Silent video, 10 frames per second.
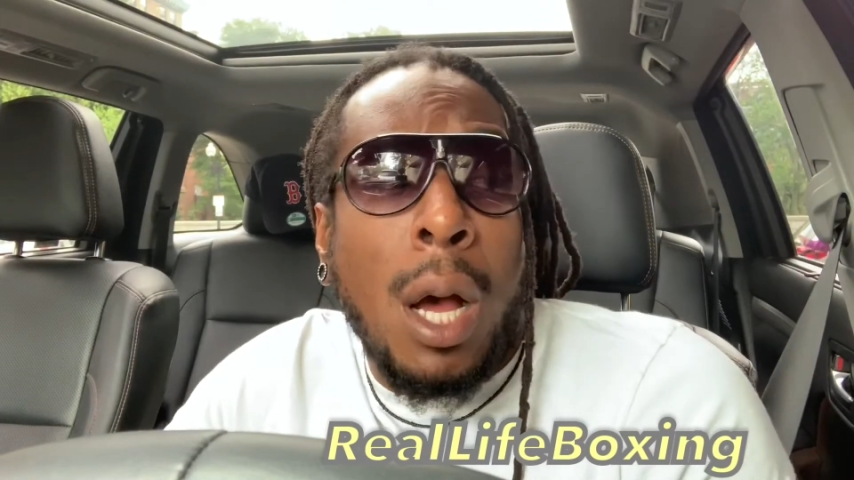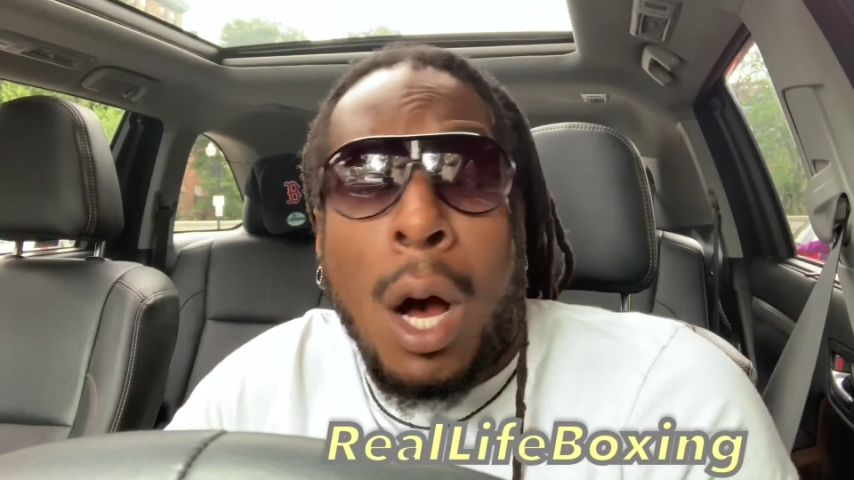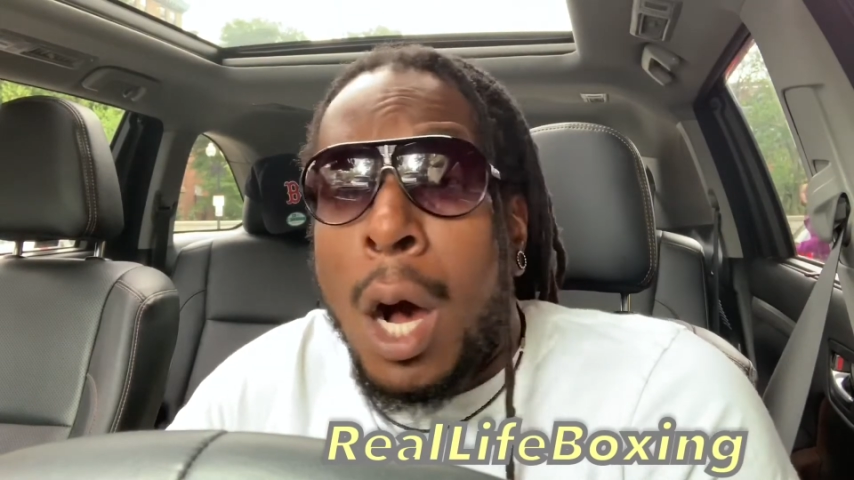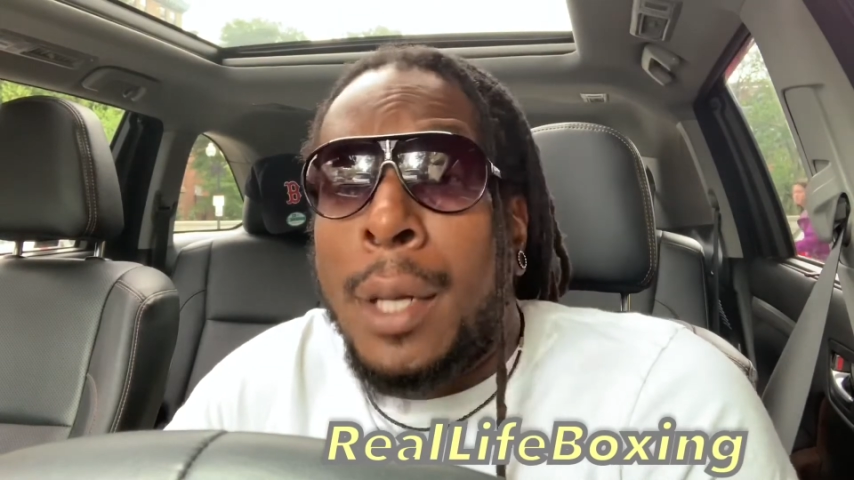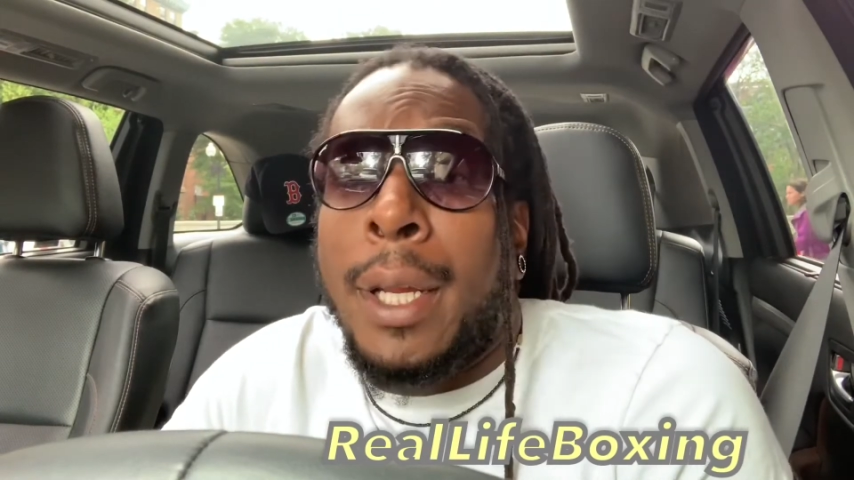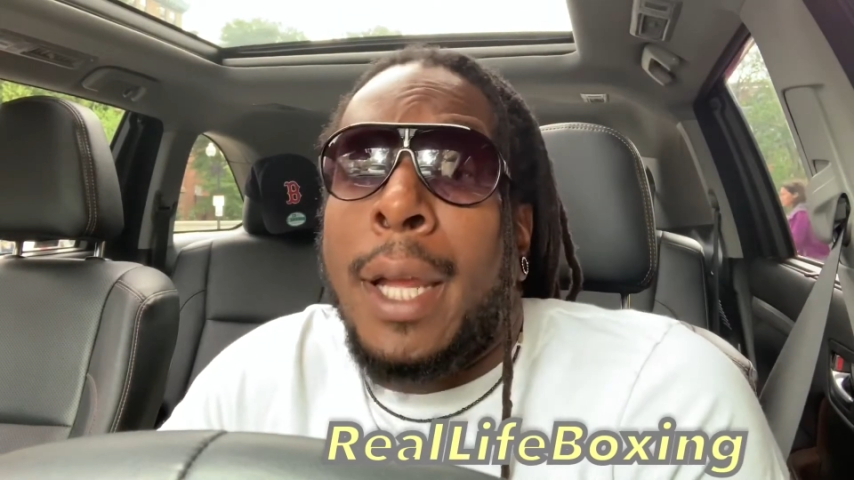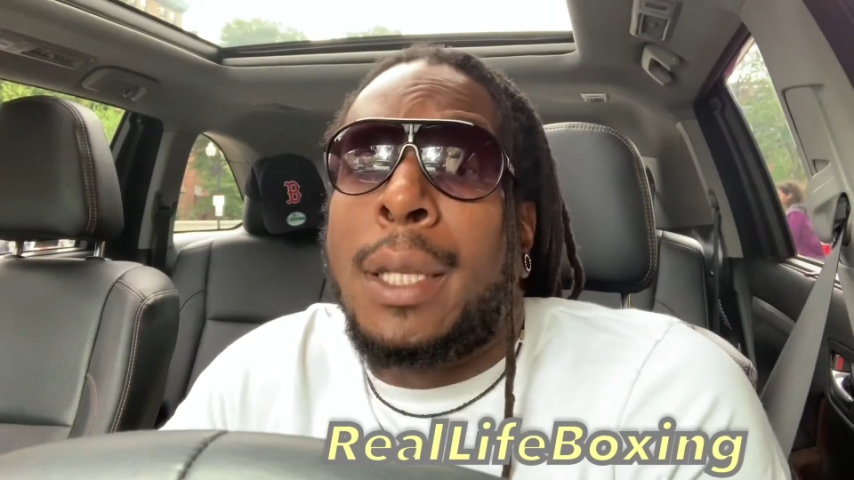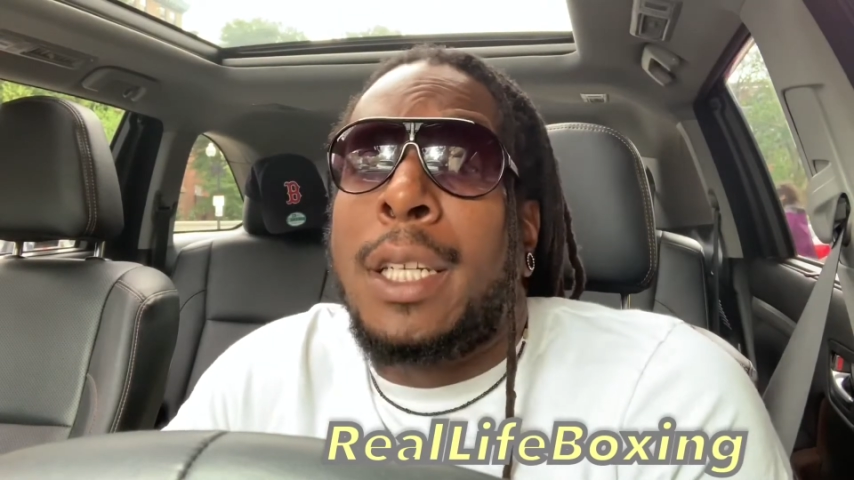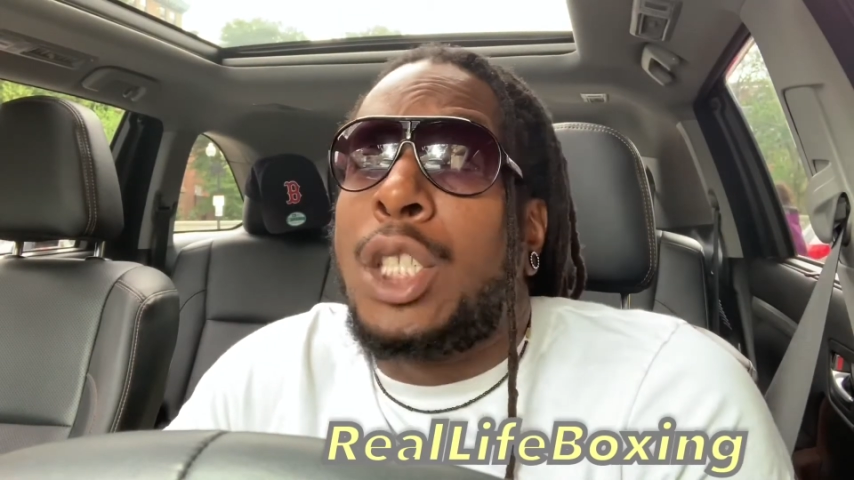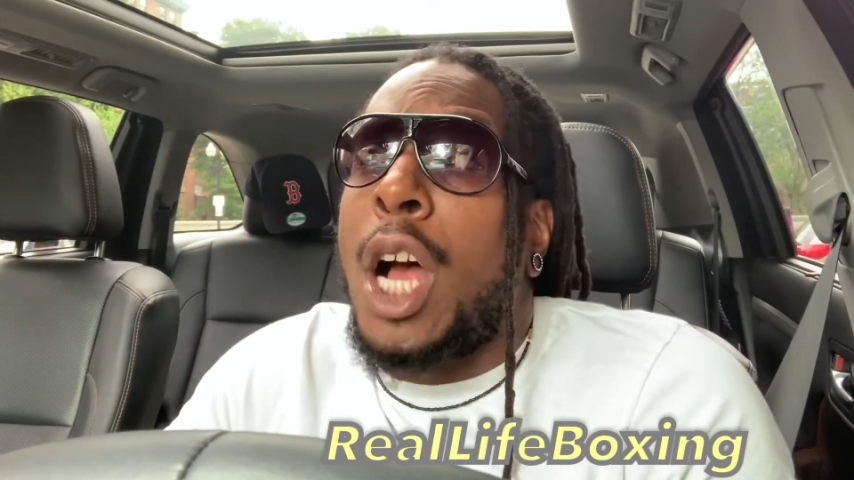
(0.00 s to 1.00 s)
on
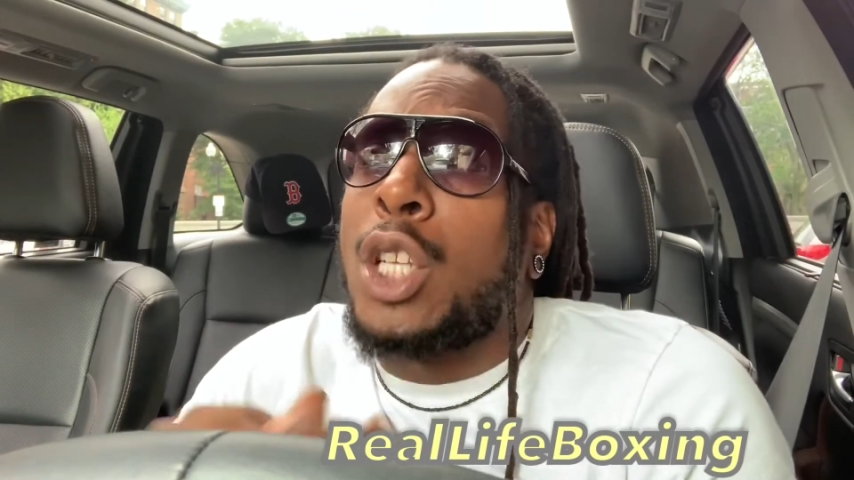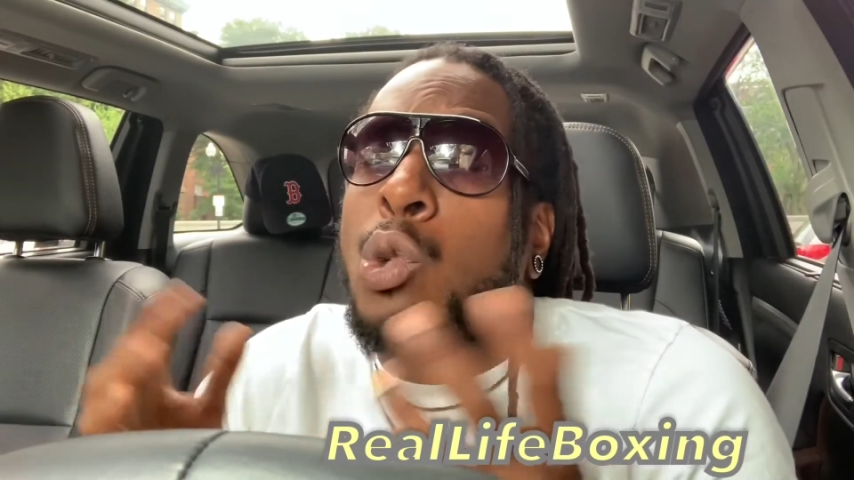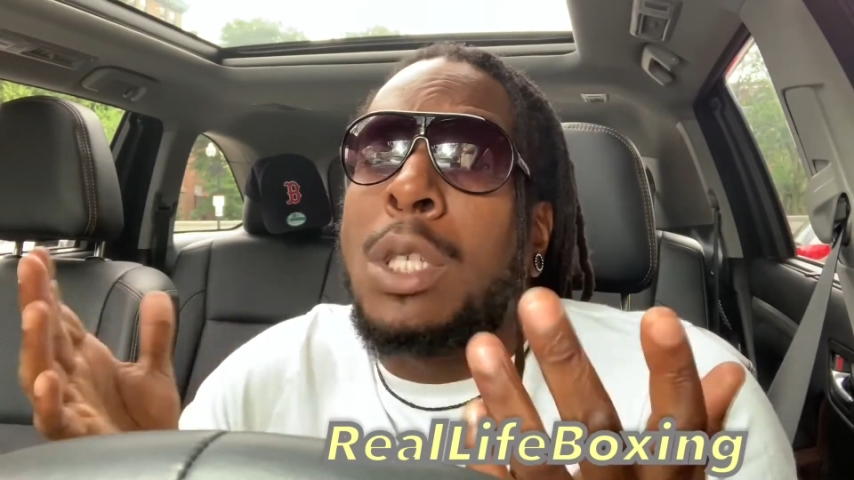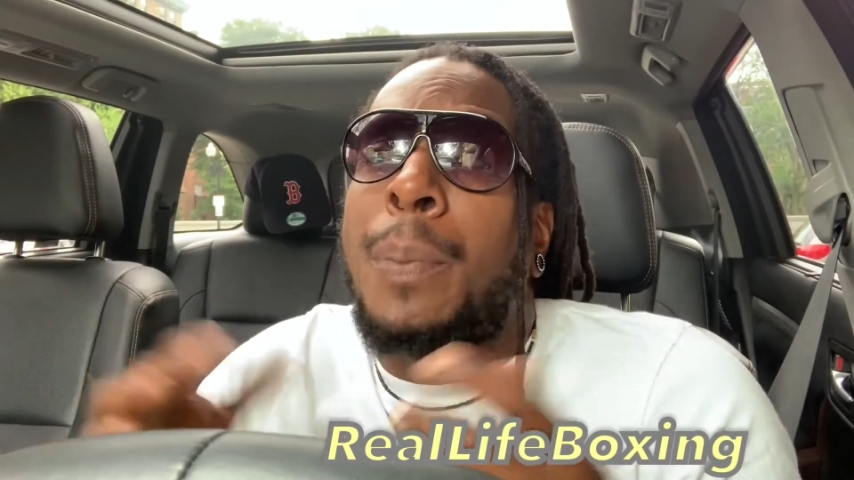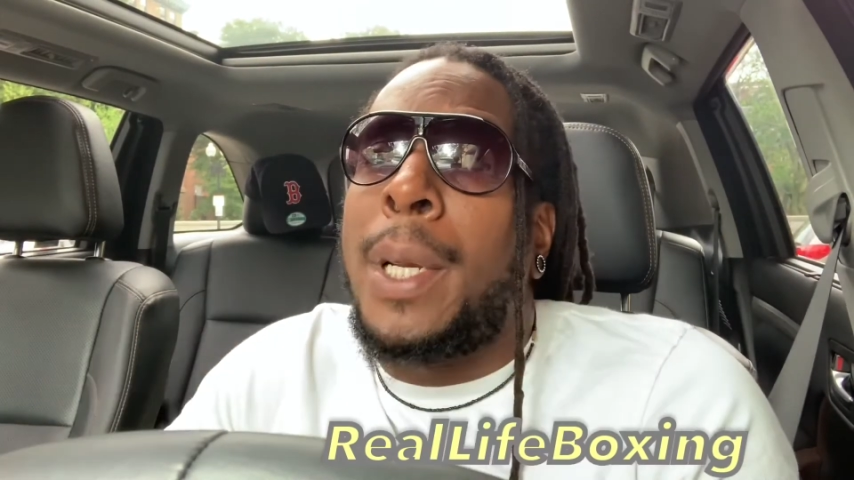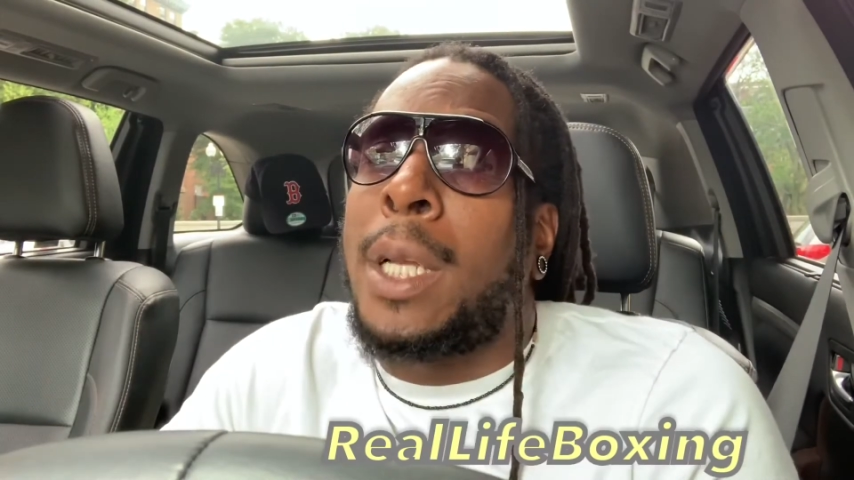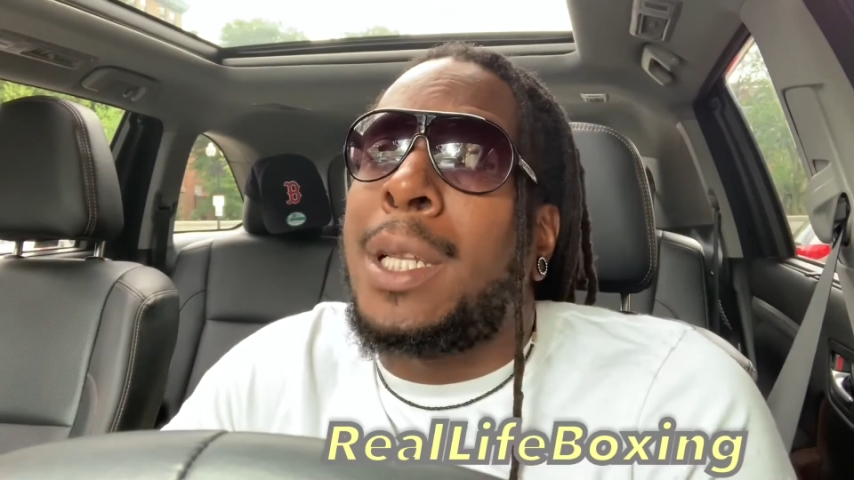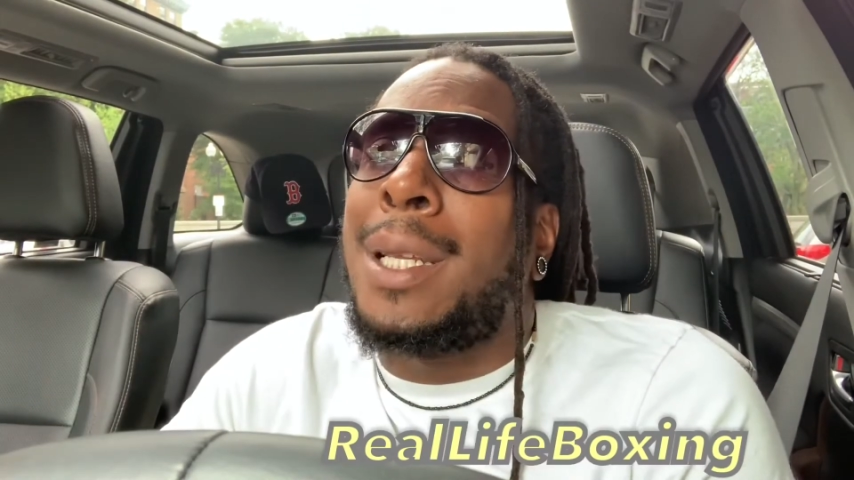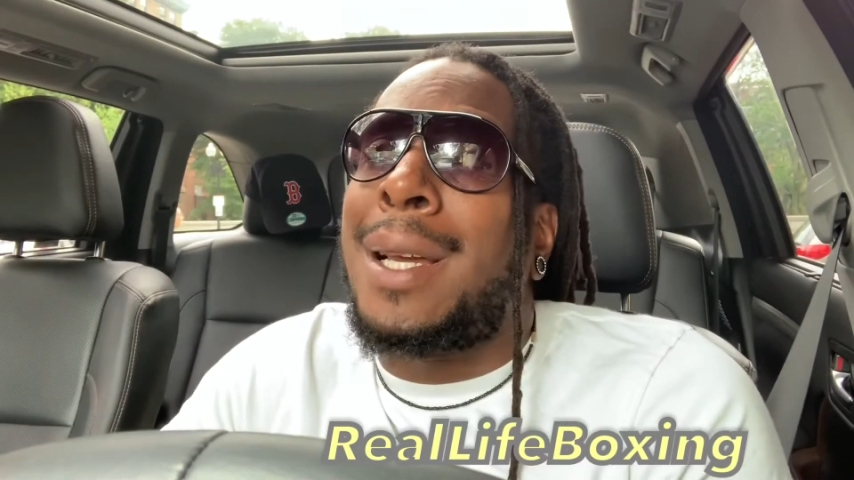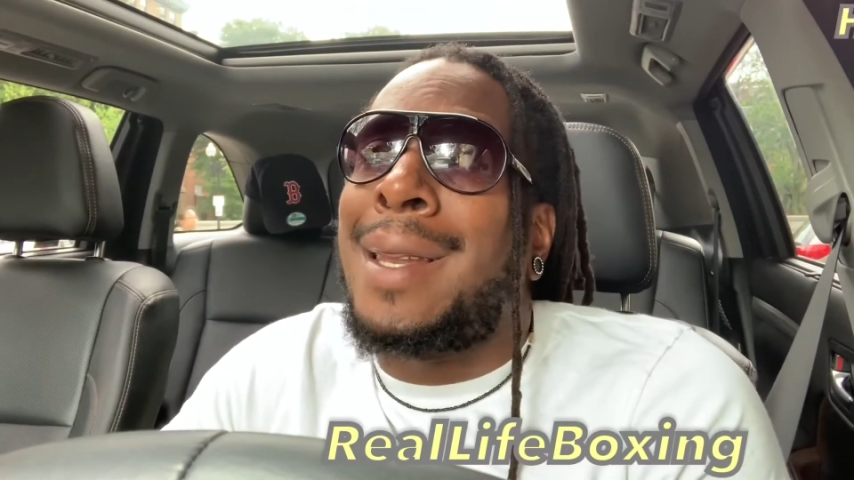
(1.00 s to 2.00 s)
Anthony Joshua's been on
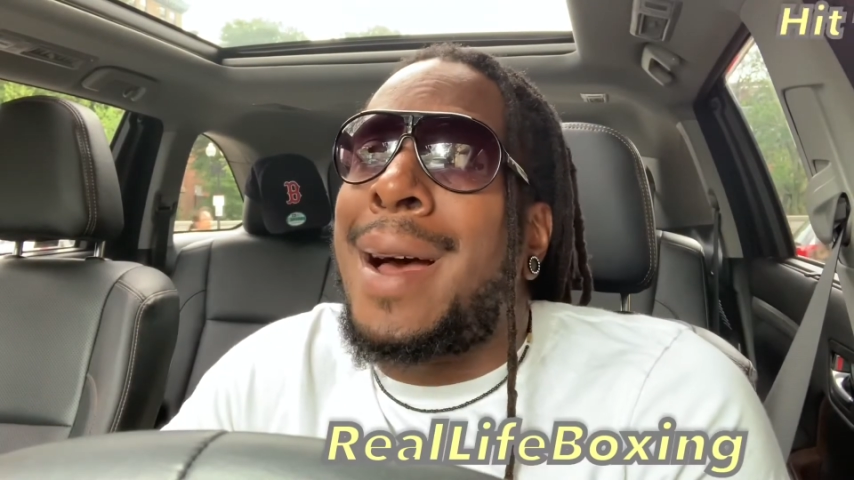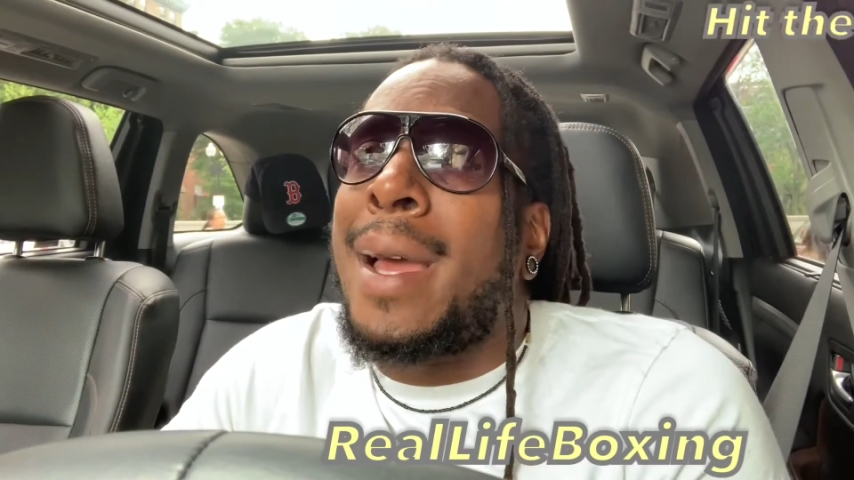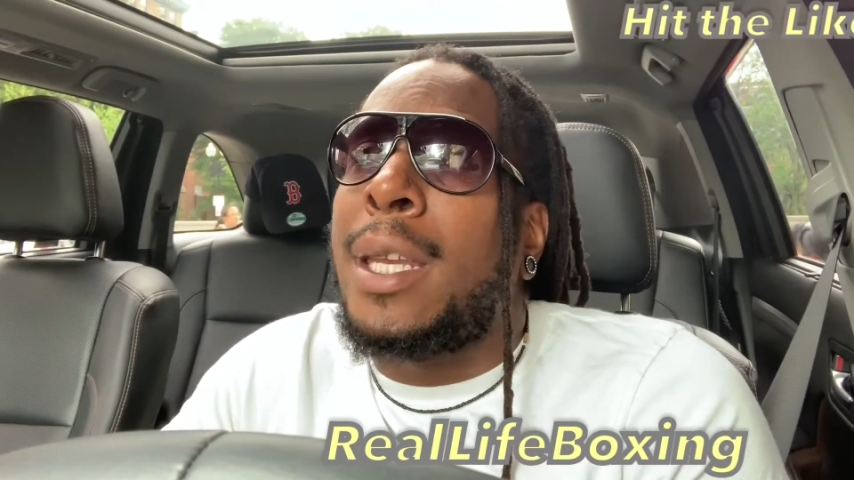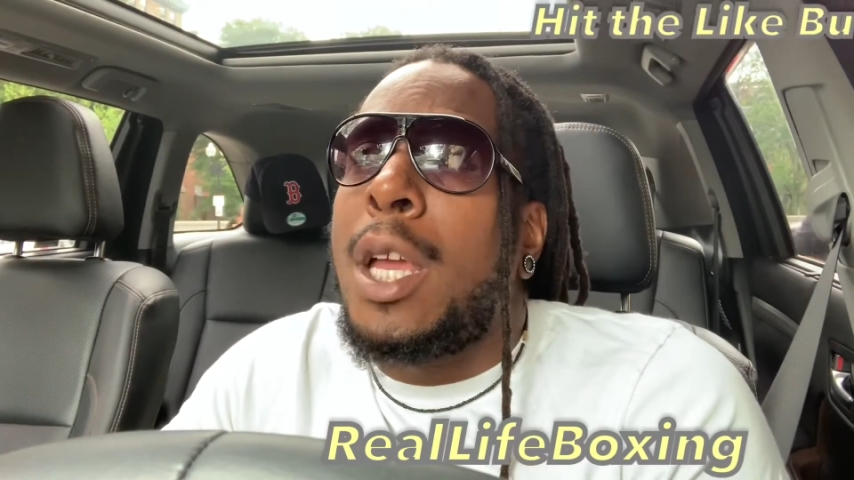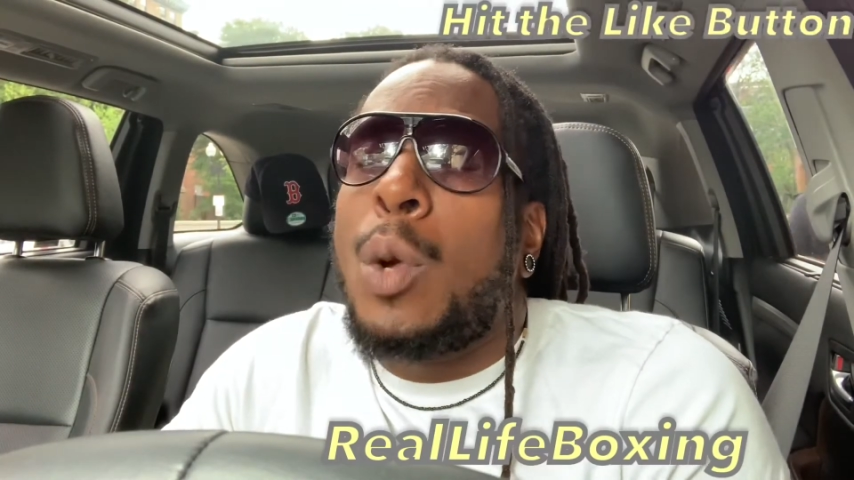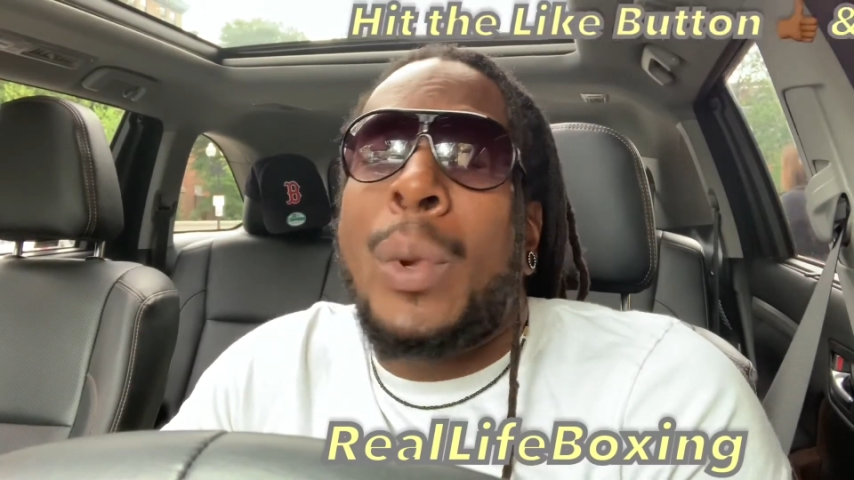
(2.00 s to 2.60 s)
the decline.